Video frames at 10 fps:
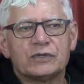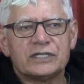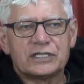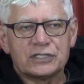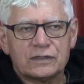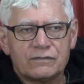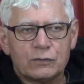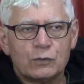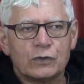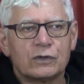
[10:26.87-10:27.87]
protection of
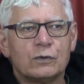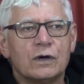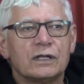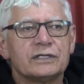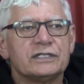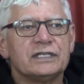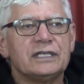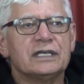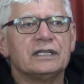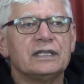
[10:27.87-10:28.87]
the water
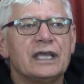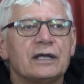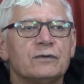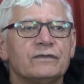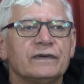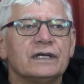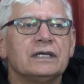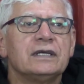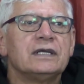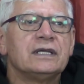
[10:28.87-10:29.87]
quality in the
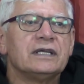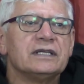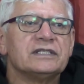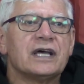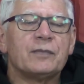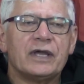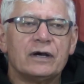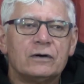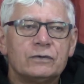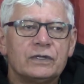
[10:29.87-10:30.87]
aquifer is
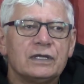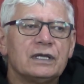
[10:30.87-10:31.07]
upheld.